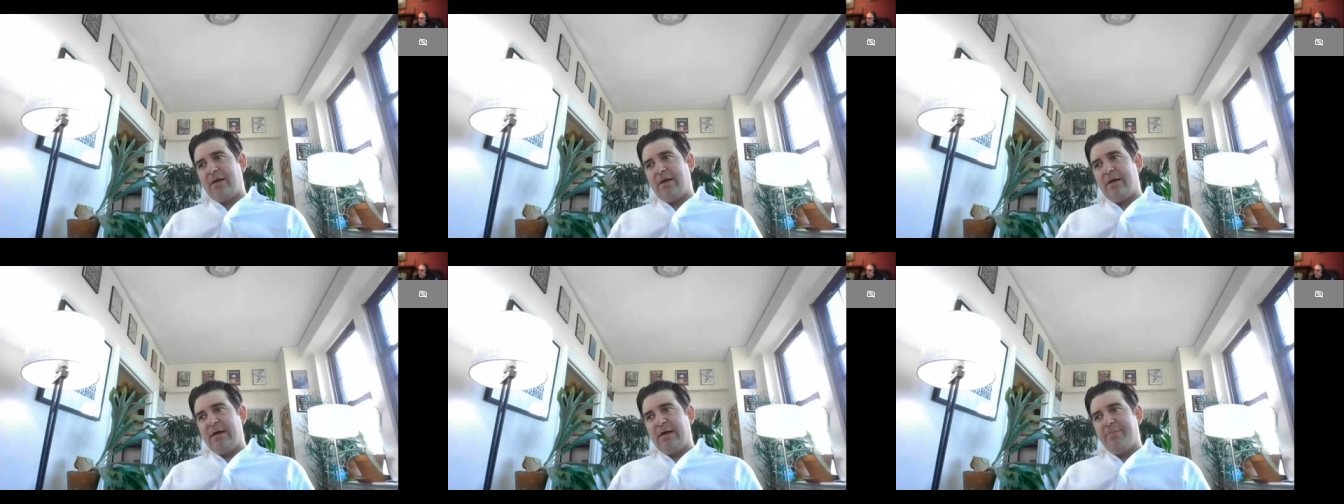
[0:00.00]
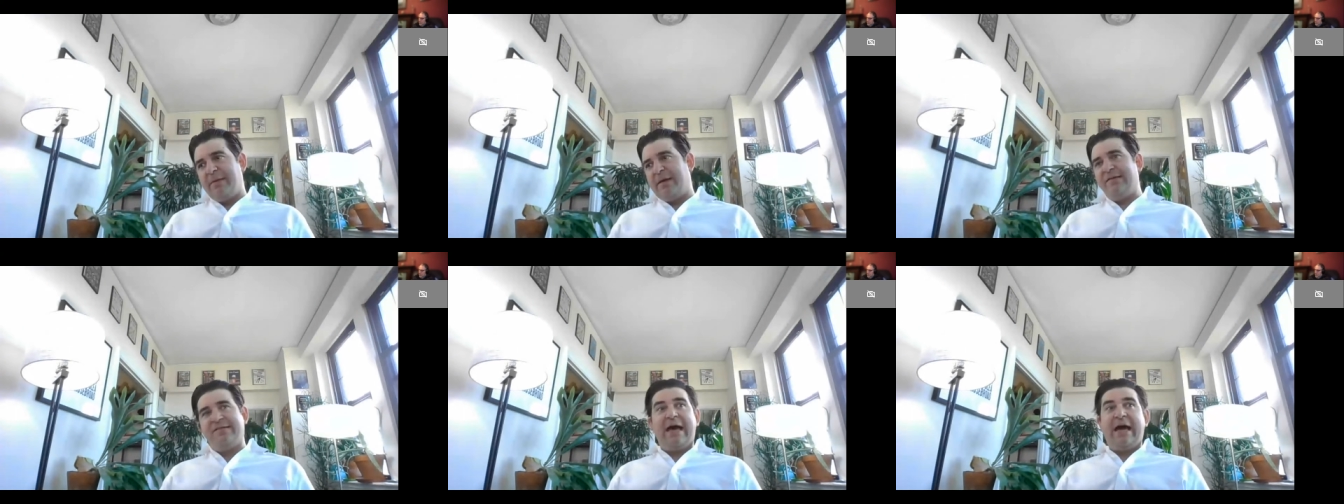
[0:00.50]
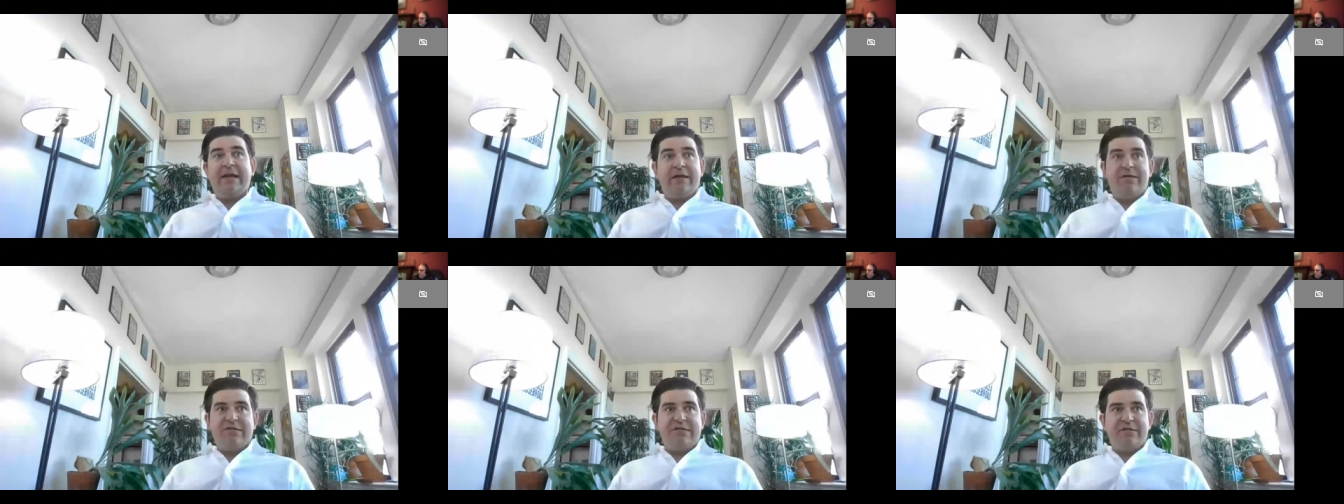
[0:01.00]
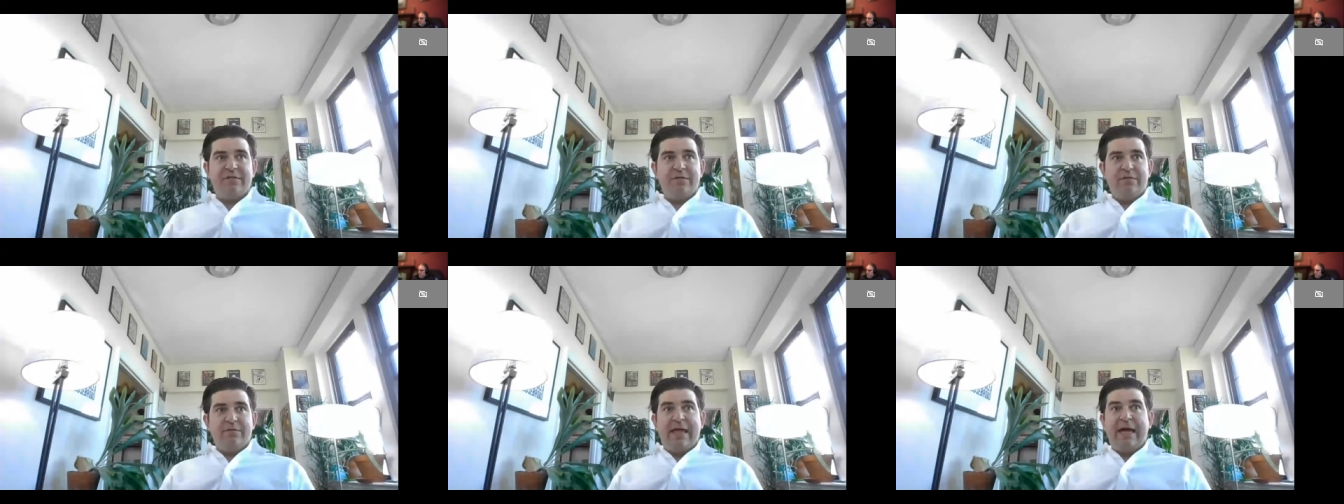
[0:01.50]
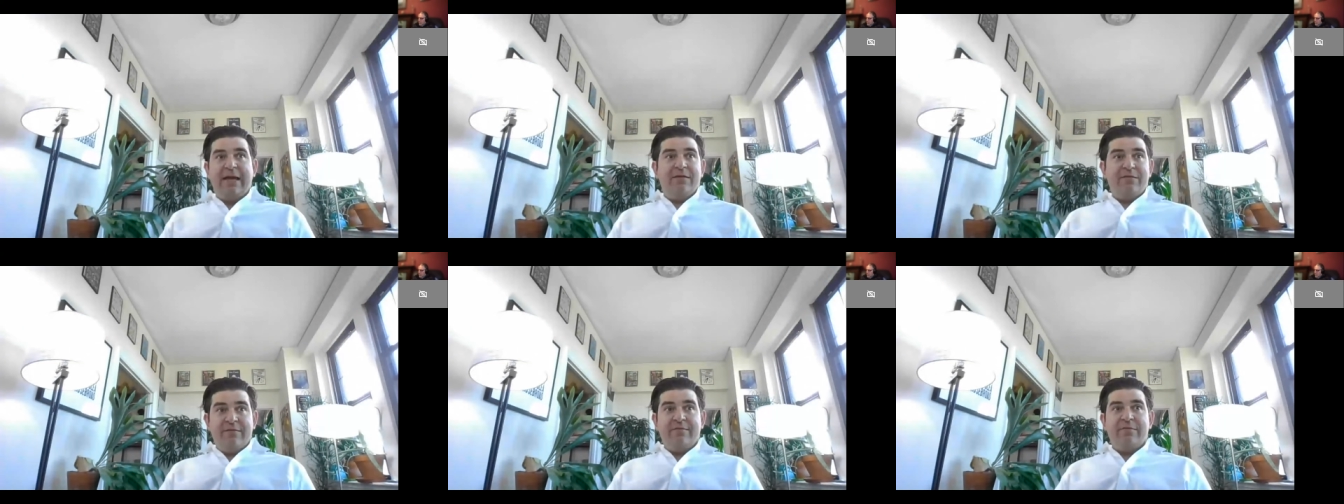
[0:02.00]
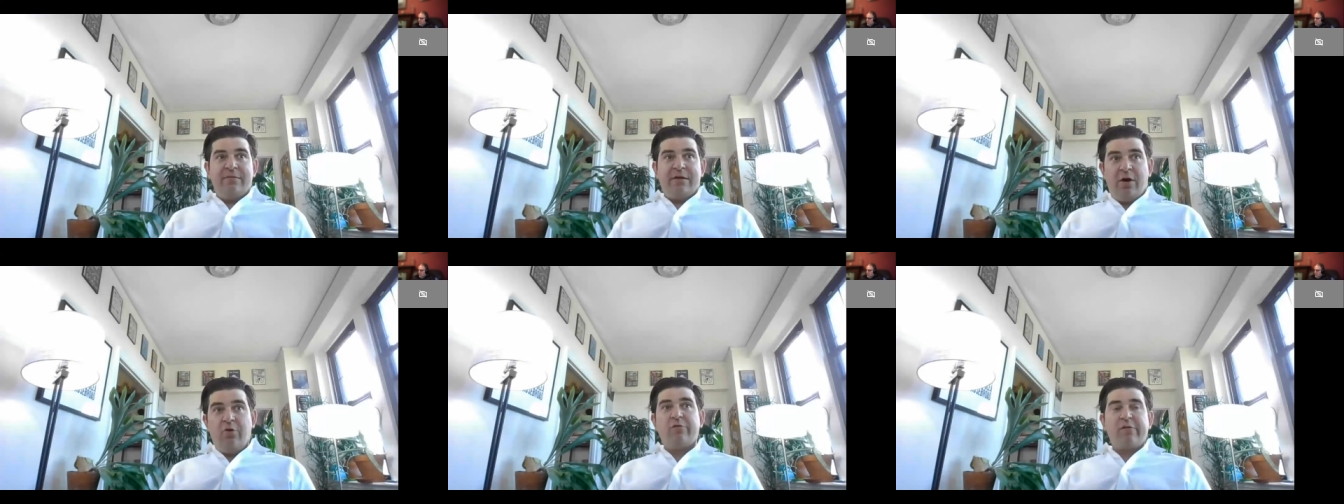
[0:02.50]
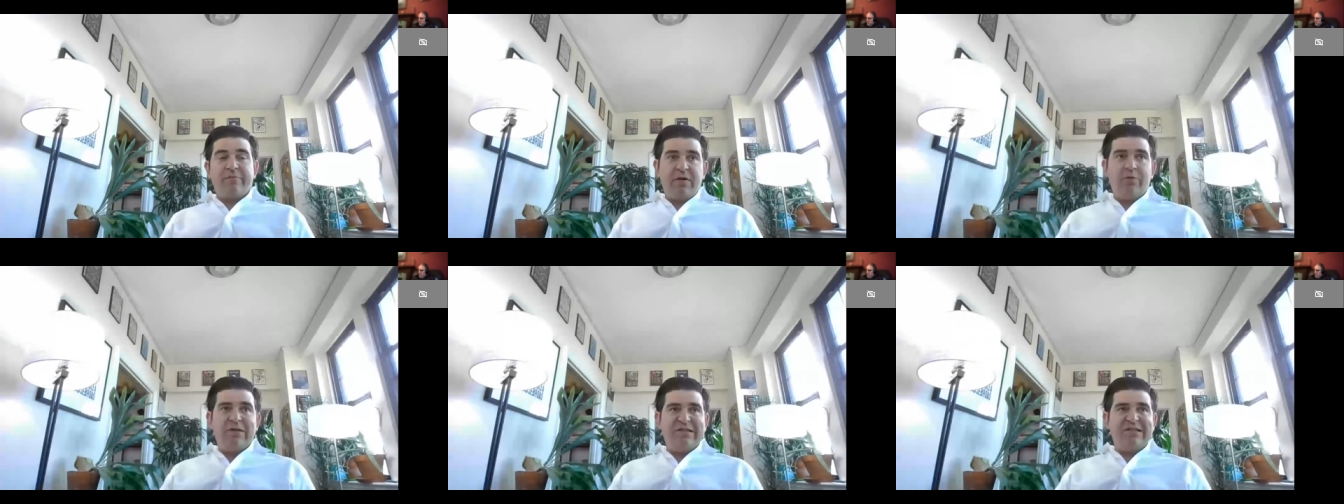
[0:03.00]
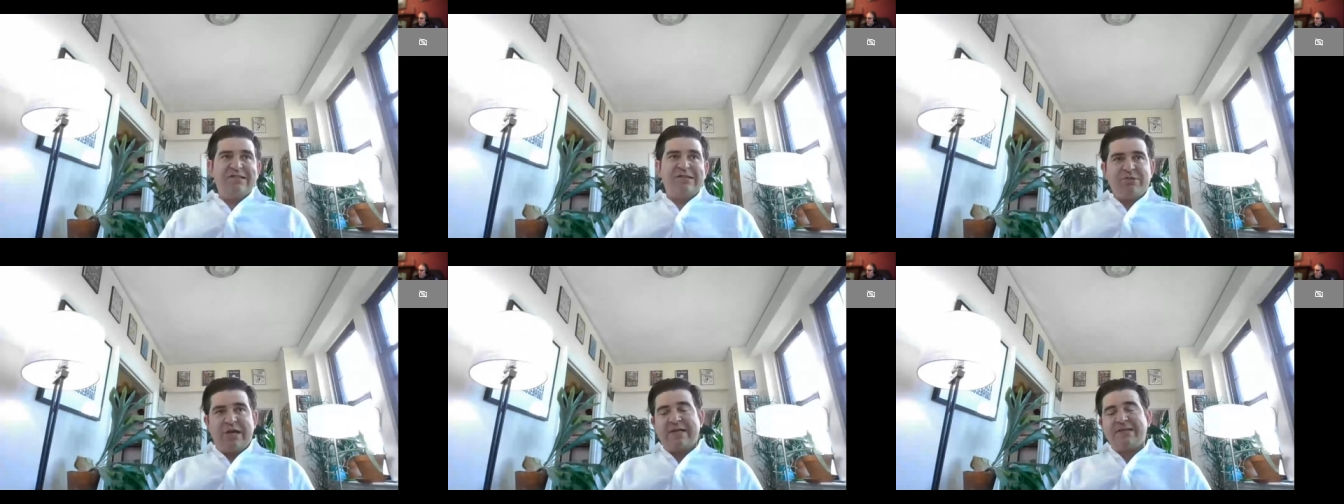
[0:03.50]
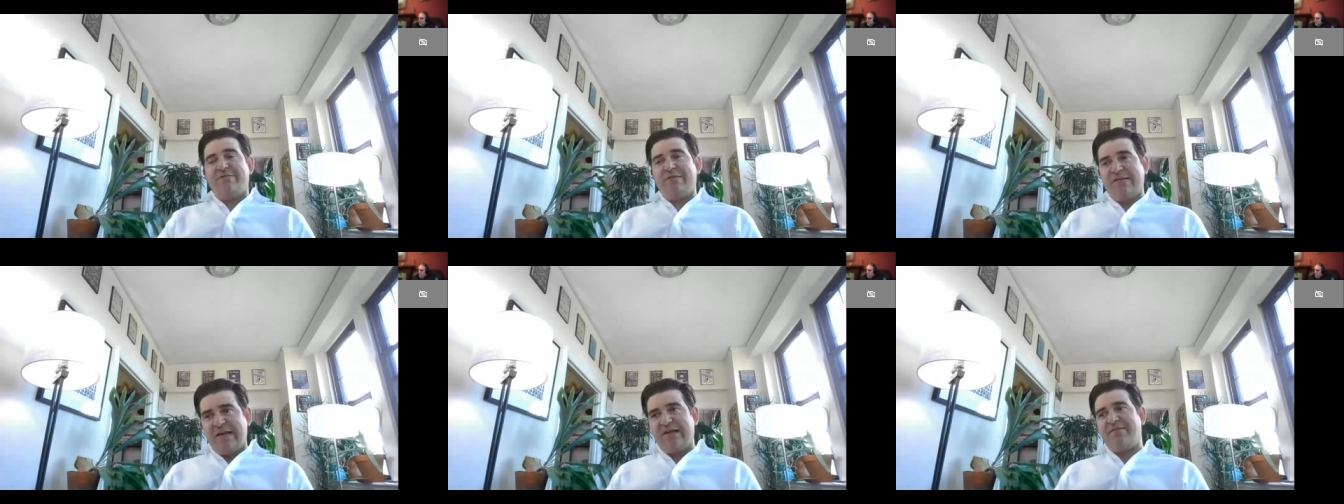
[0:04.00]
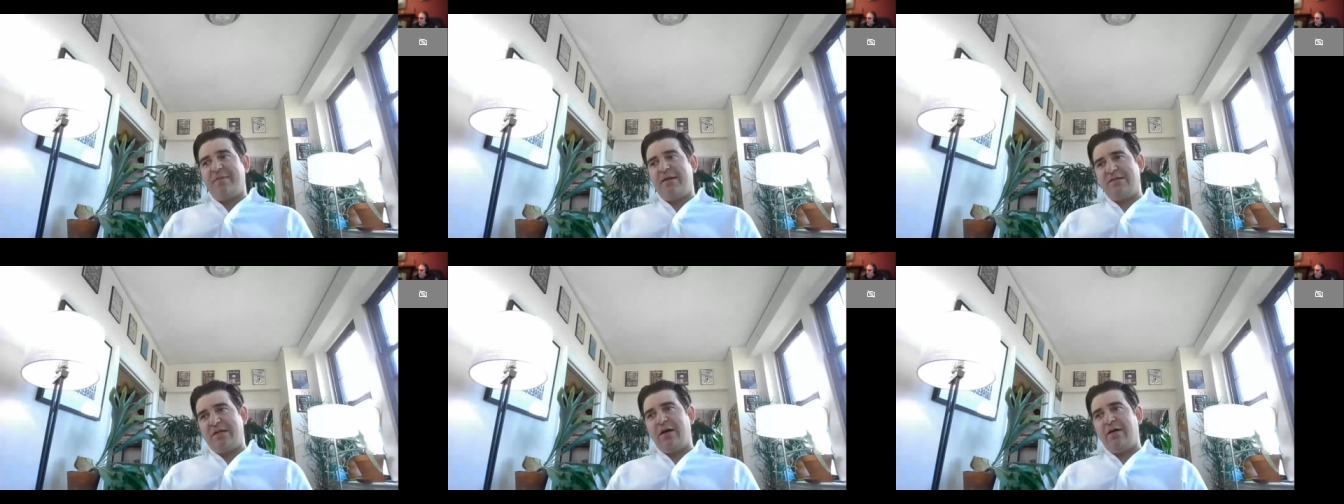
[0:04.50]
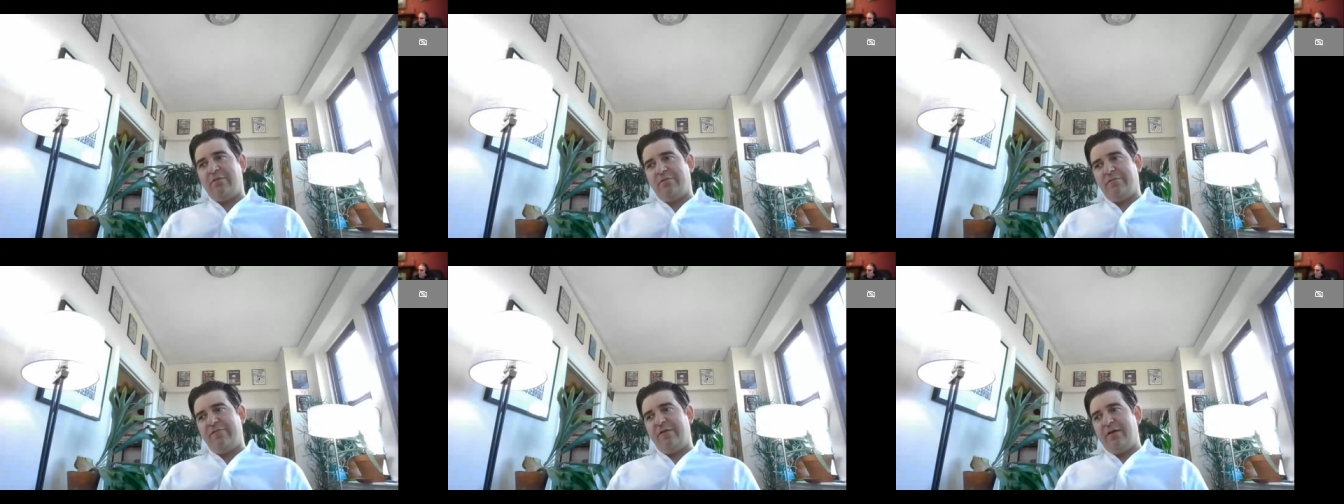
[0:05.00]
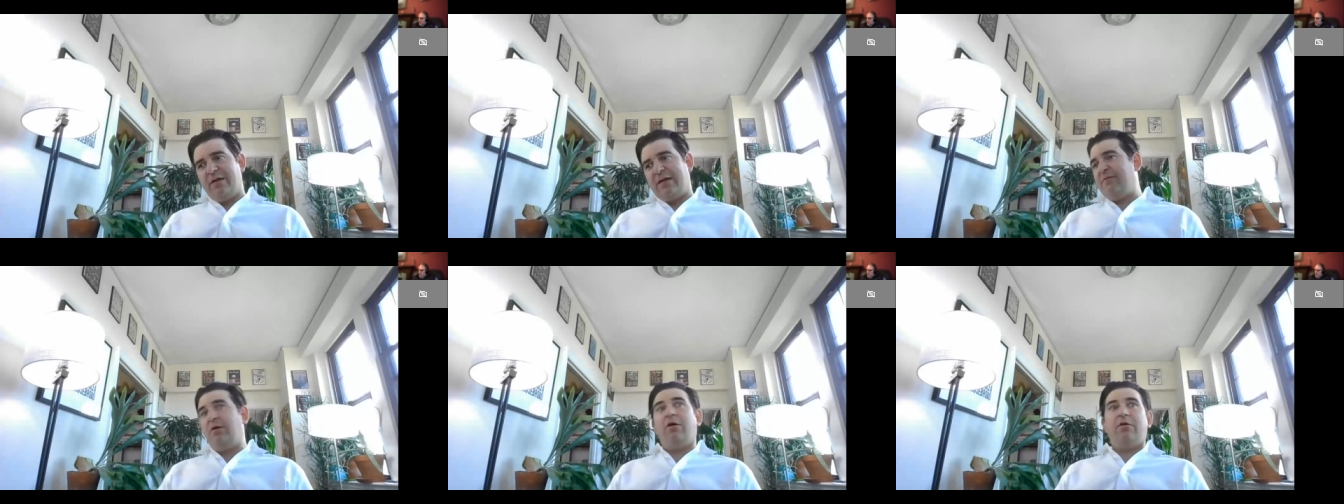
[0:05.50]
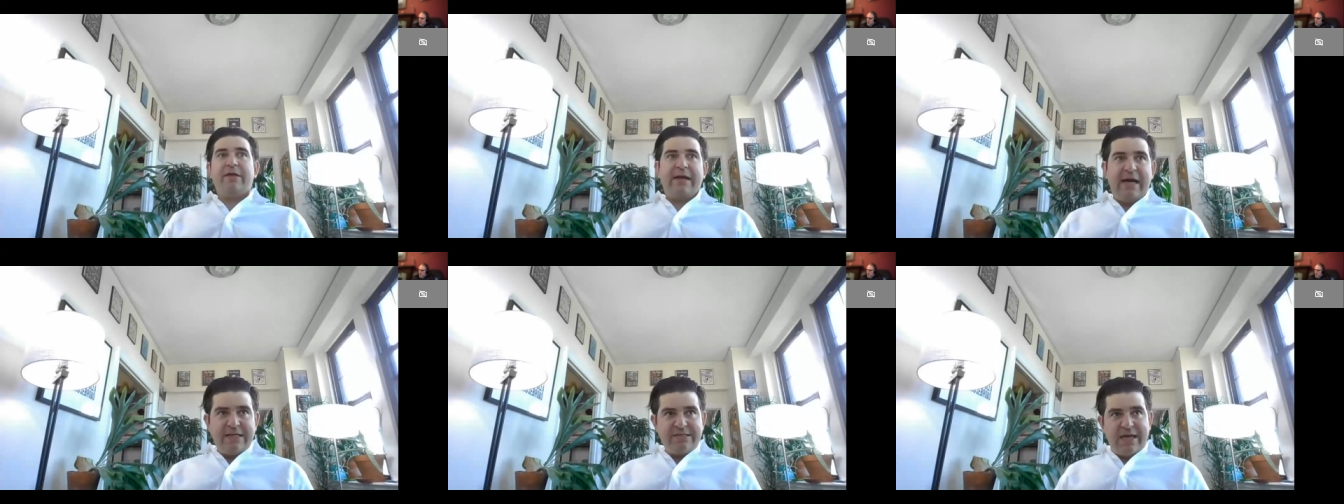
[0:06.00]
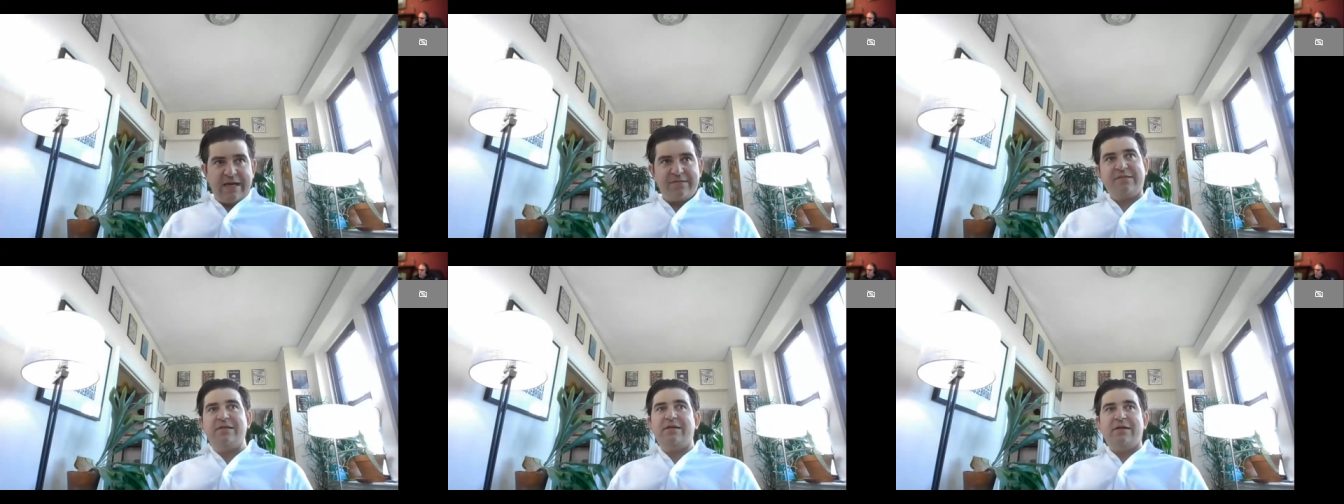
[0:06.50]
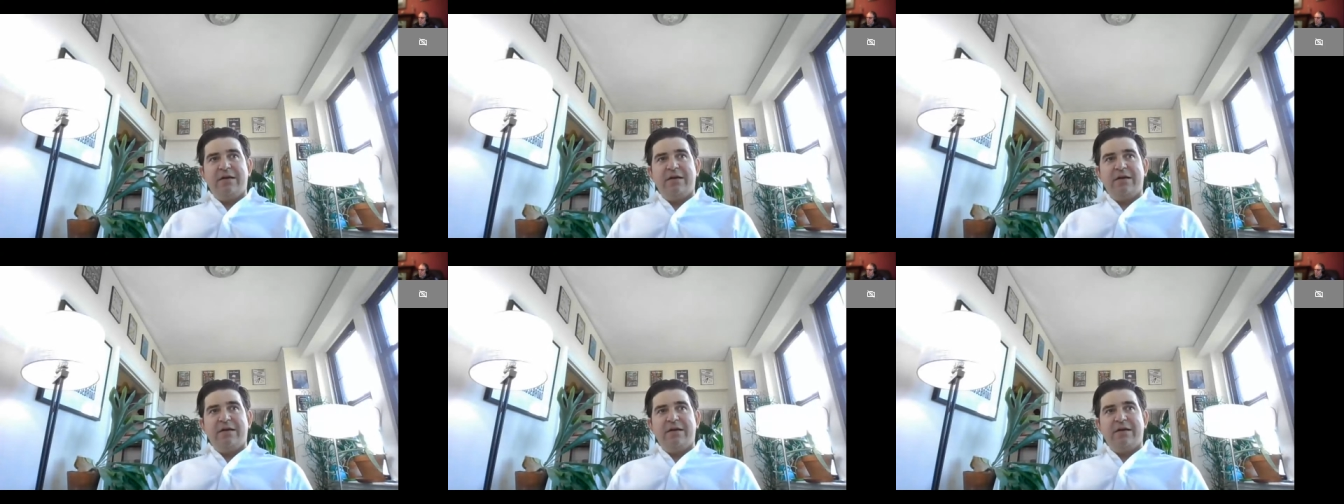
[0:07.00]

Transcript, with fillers: uh, because that is that the code review is a subjective assessment of, given all the context,